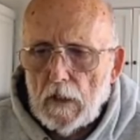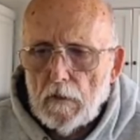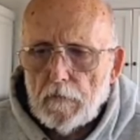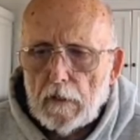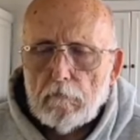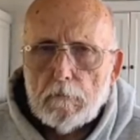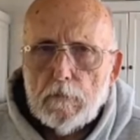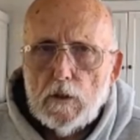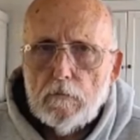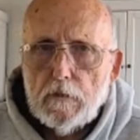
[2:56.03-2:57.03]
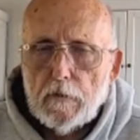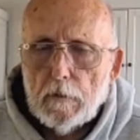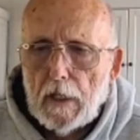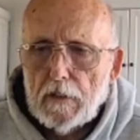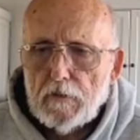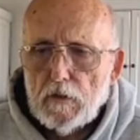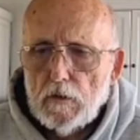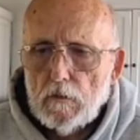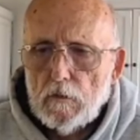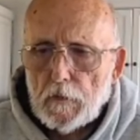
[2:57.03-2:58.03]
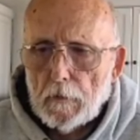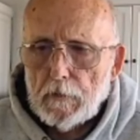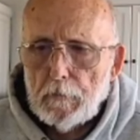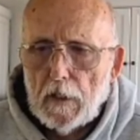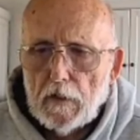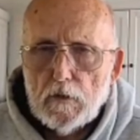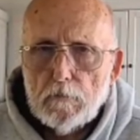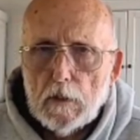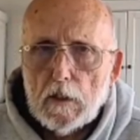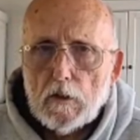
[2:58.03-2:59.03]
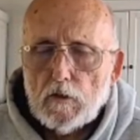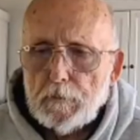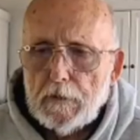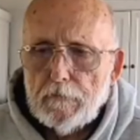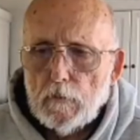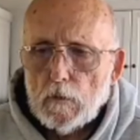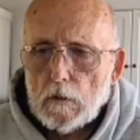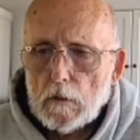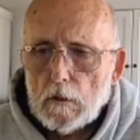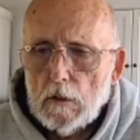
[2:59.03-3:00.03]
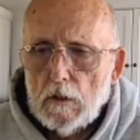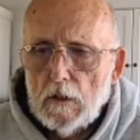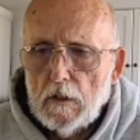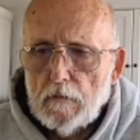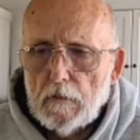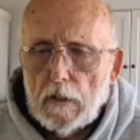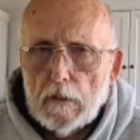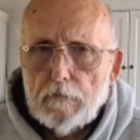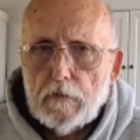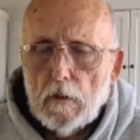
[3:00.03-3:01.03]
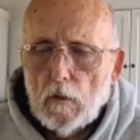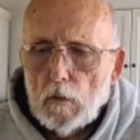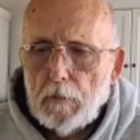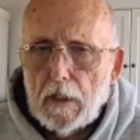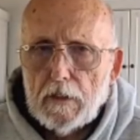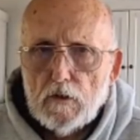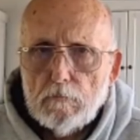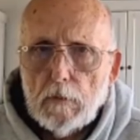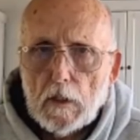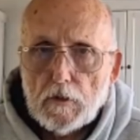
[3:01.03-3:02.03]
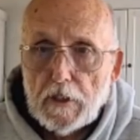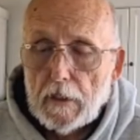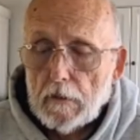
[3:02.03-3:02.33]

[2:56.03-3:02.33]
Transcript: They removed the pontoons from the pontoon barge before they lifted the whole pontoon barge out,